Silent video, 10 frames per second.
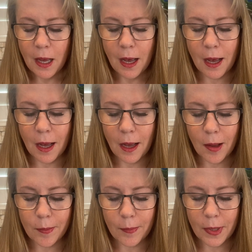
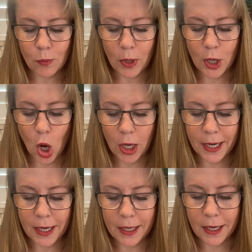
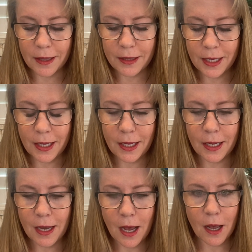Regarding
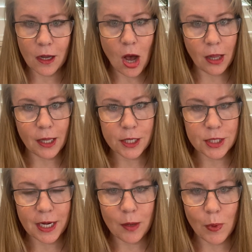the college
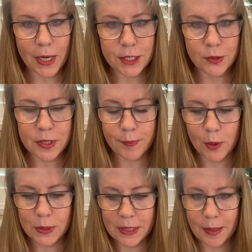that he went to,
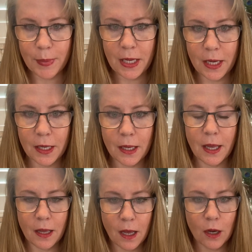supposedly being
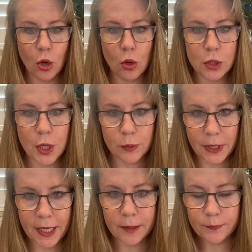a girls
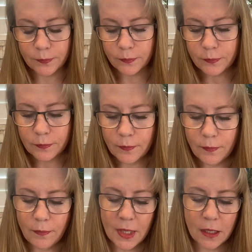only
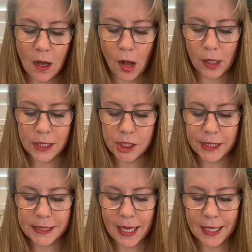college,
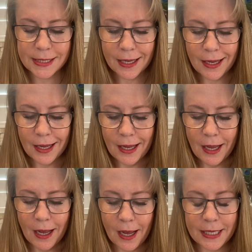he says
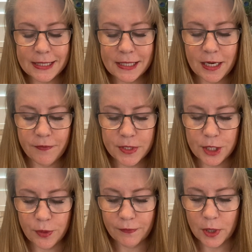it's Stevens
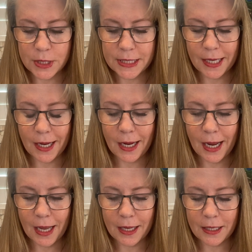University,
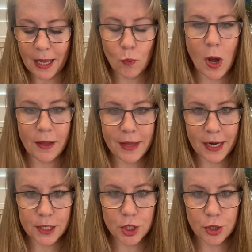and while that
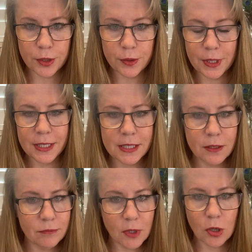is true that it's a
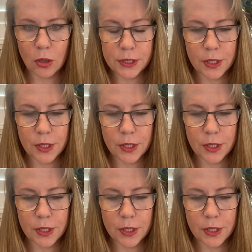girls